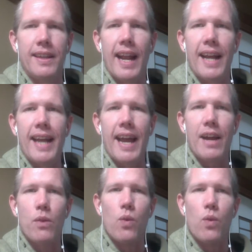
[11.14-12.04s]
G'day
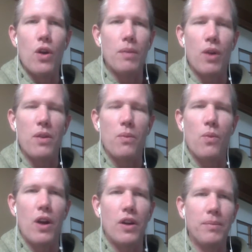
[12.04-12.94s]
gang,
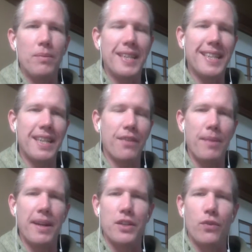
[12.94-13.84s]
welcome to the 7
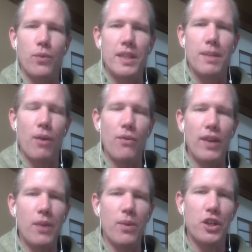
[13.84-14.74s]
Minutes of Wisdom. I
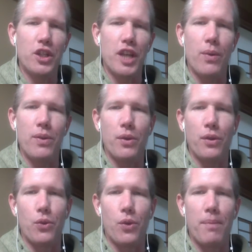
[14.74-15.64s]
really want to share with you a
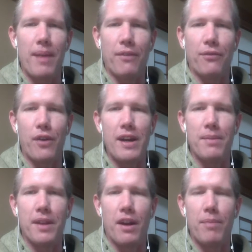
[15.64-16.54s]
thought about
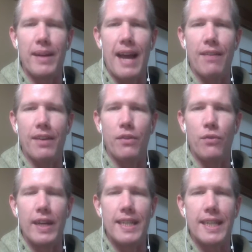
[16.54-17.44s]
freedom that I've been having
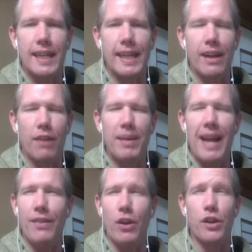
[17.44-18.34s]
recently, and I've been
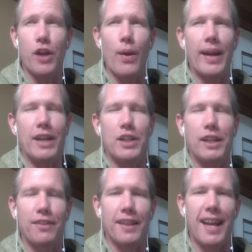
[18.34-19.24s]
having ongoing
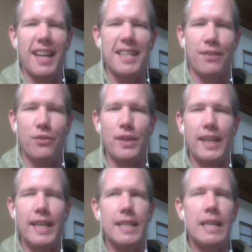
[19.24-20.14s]
actually for the last several
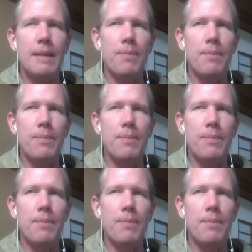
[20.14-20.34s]
years.